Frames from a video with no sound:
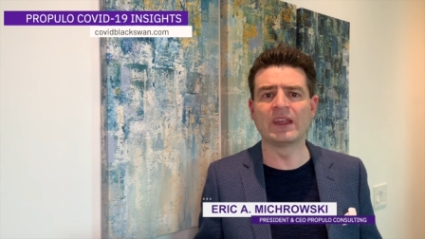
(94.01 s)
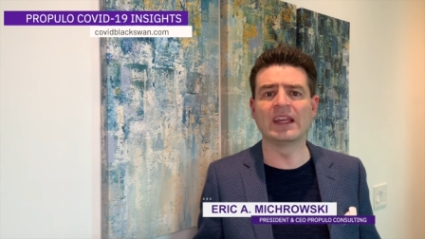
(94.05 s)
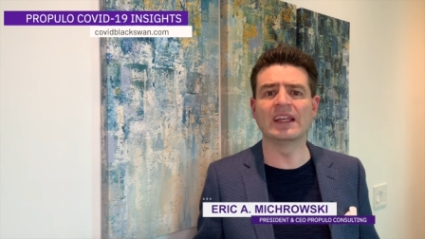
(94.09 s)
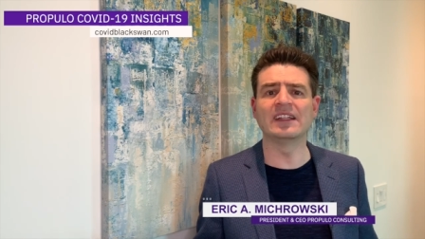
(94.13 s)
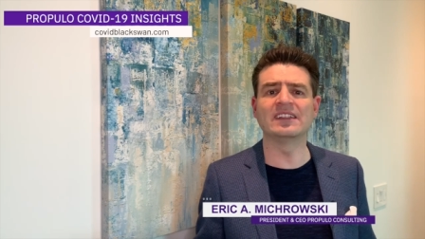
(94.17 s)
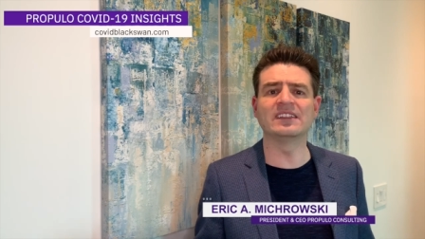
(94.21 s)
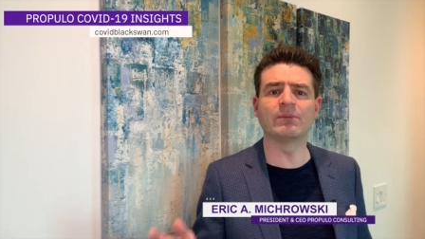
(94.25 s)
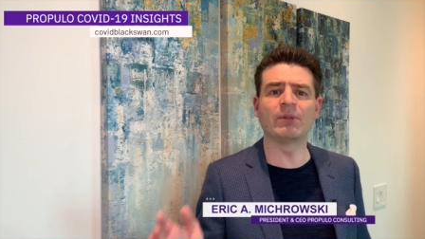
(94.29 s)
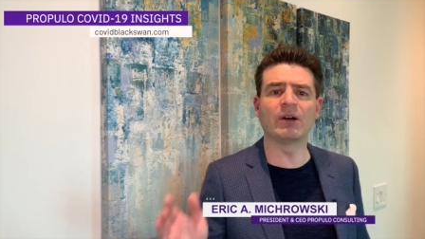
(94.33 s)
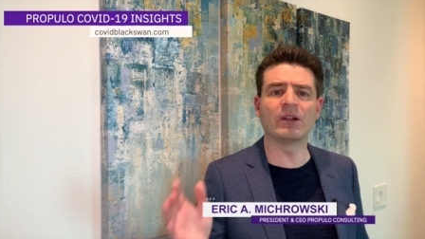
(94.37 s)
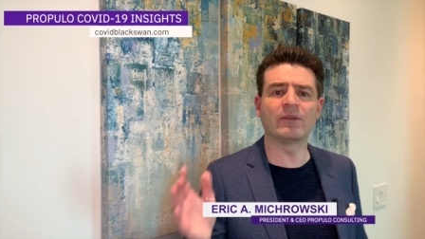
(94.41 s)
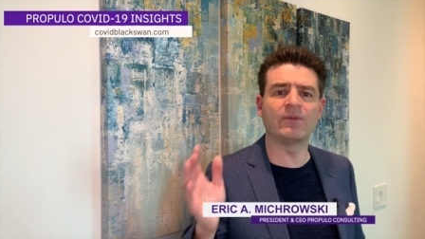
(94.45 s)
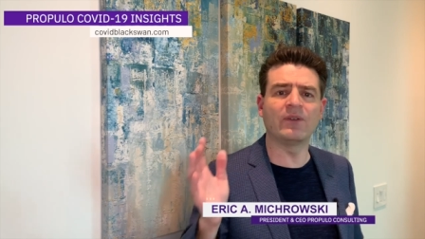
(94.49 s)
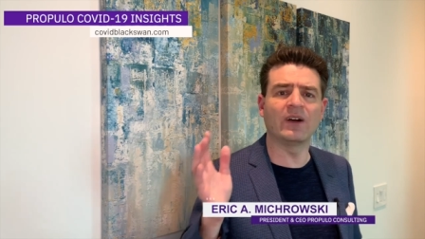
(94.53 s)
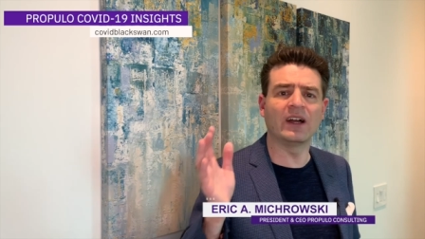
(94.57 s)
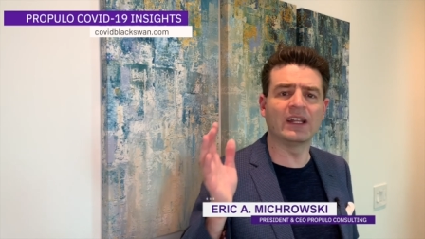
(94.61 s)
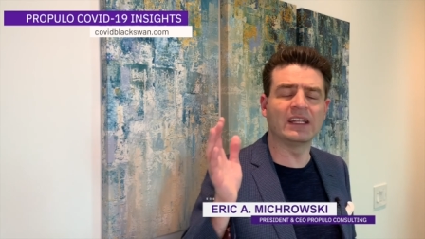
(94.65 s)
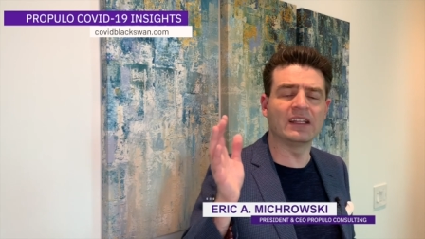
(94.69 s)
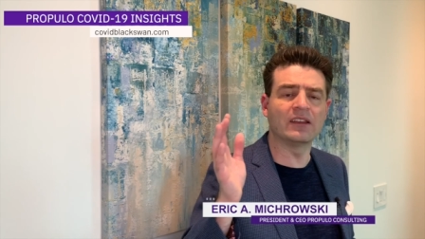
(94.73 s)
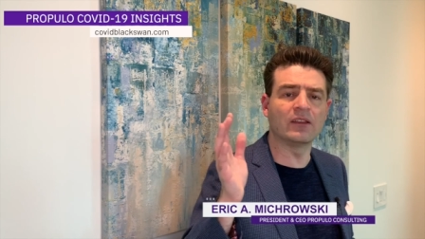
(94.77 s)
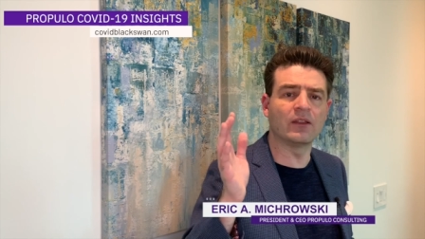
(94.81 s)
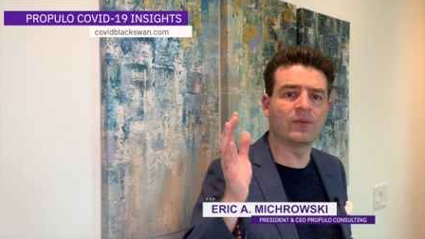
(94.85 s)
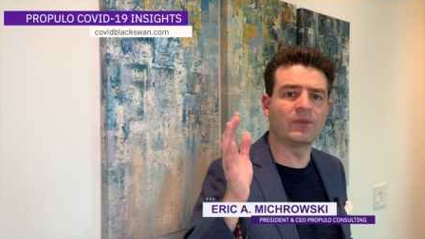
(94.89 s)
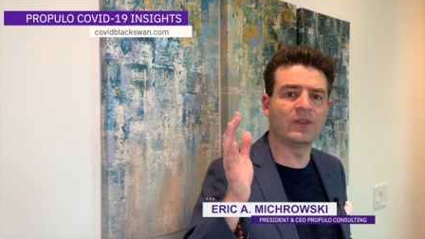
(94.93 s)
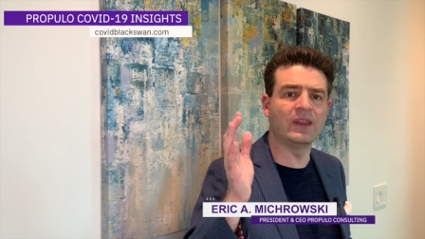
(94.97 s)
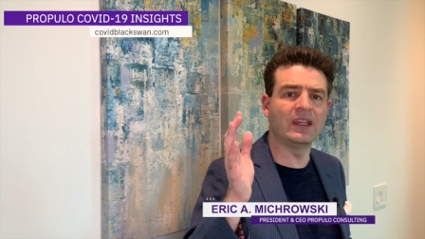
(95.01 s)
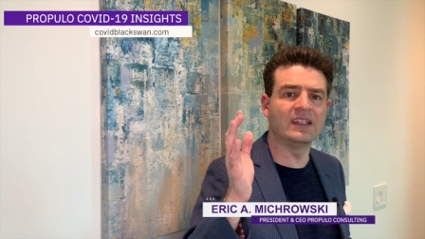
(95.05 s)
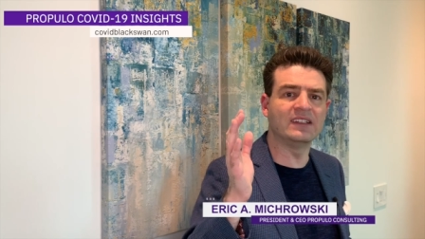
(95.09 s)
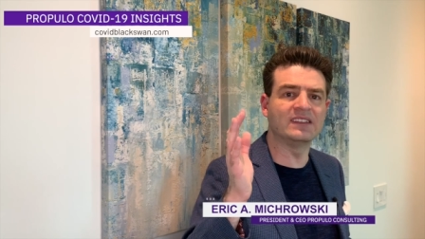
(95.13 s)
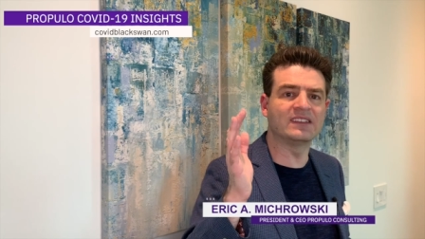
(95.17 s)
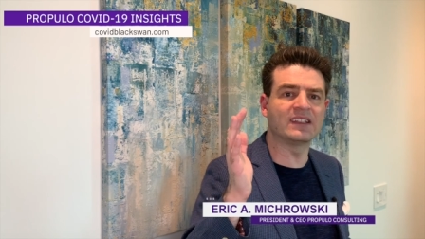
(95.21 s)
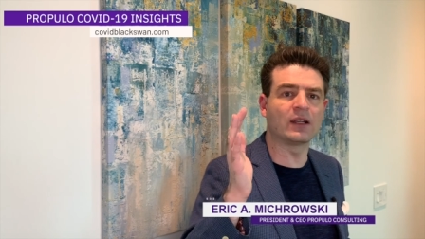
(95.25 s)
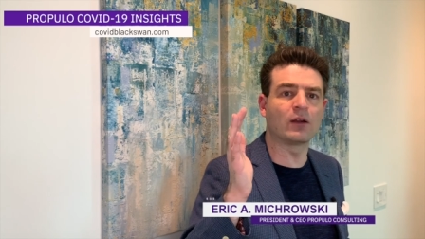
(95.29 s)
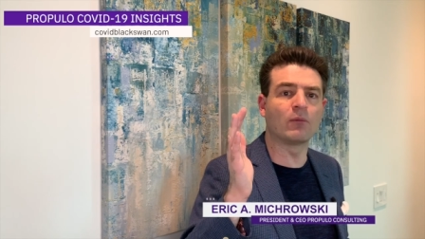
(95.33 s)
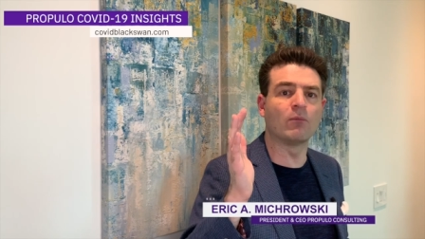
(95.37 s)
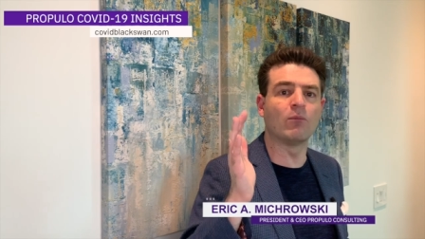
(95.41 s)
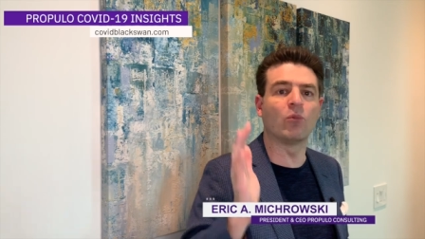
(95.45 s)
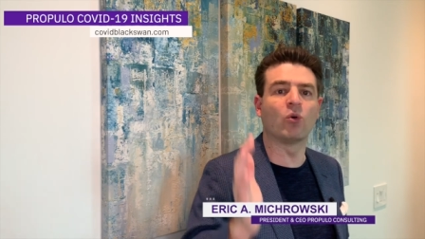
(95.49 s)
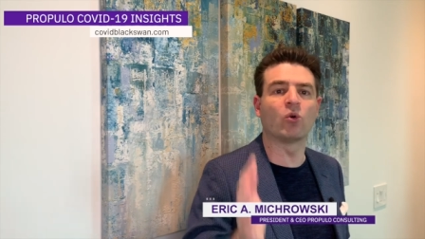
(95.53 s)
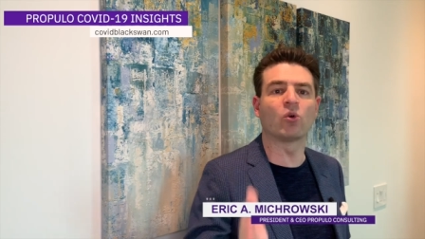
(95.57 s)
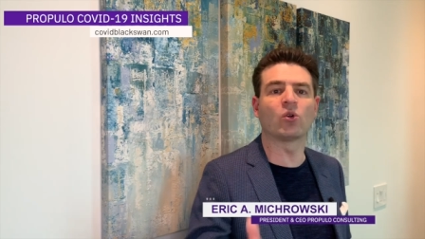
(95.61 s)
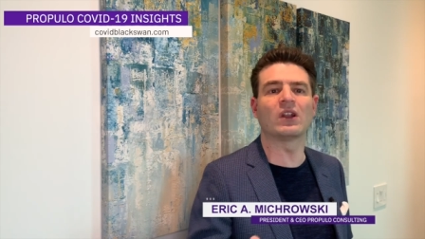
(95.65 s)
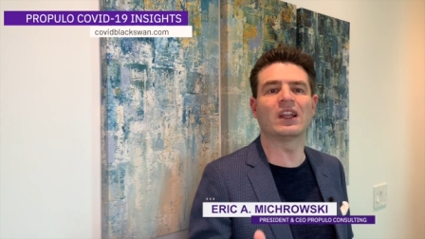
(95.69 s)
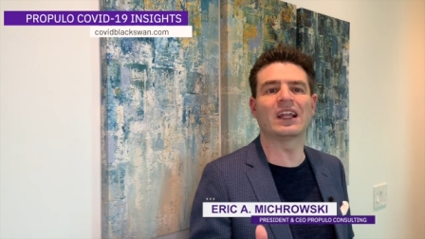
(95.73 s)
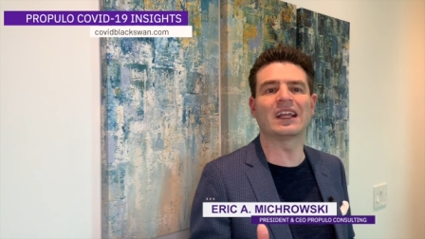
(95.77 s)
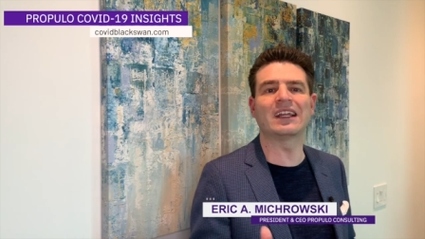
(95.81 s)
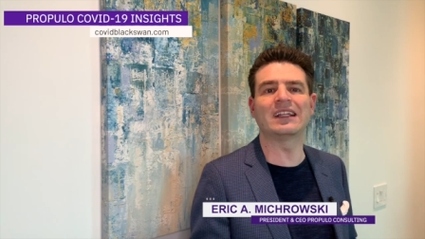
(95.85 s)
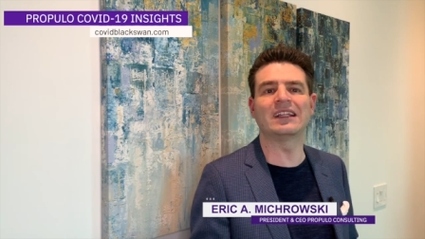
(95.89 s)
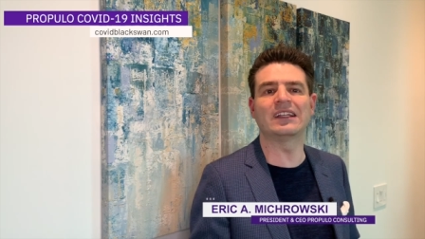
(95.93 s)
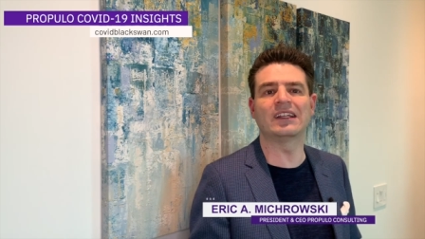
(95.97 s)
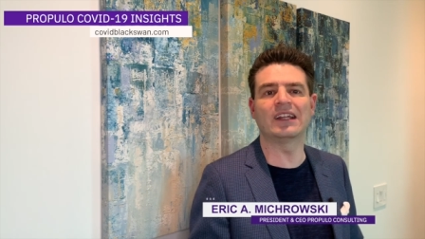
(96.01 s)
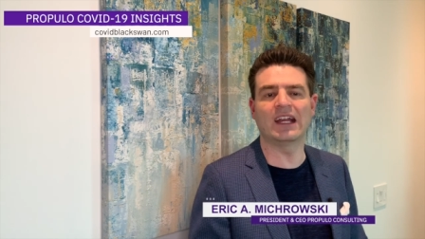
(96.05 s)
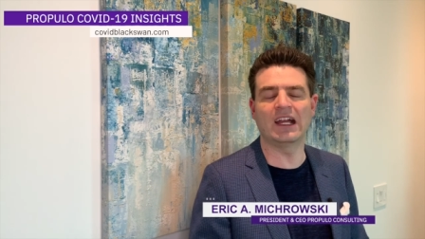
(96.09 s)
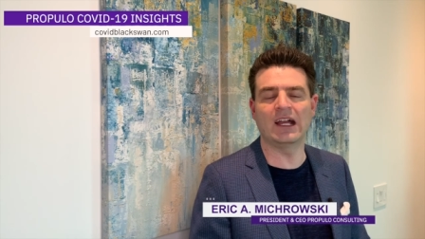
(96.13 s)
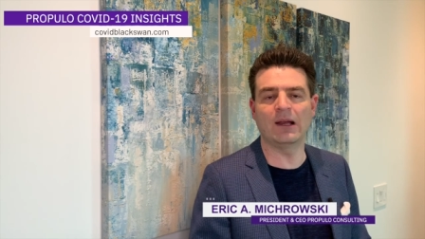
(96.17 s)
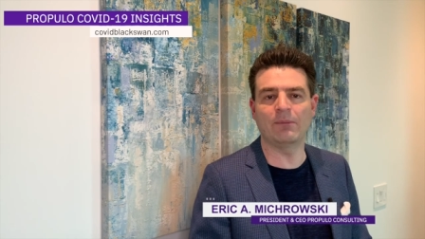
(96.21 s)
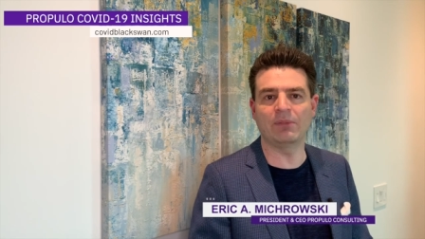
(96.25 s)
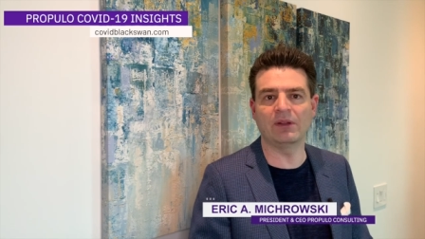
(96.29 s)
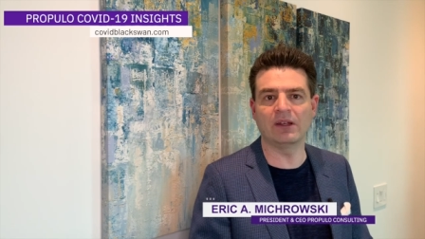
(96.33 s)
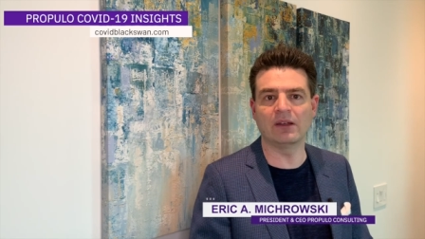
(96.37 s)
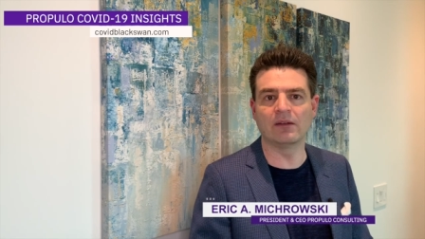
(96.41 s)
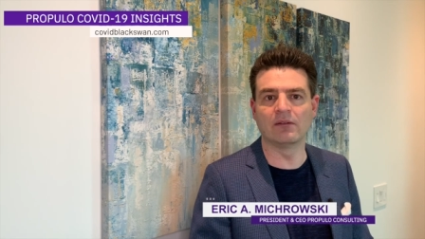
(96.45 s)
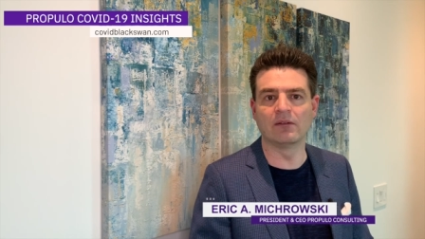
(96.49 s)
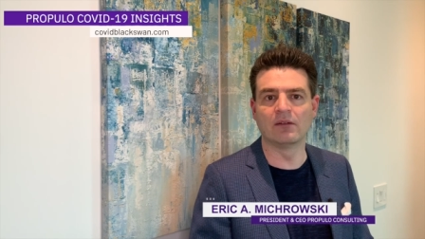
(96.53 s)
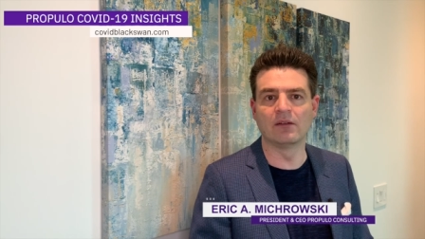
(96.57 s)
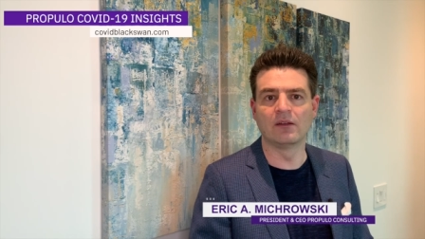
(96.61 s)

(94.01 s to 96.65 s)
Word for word: it's about finding the things that are more likely to happen.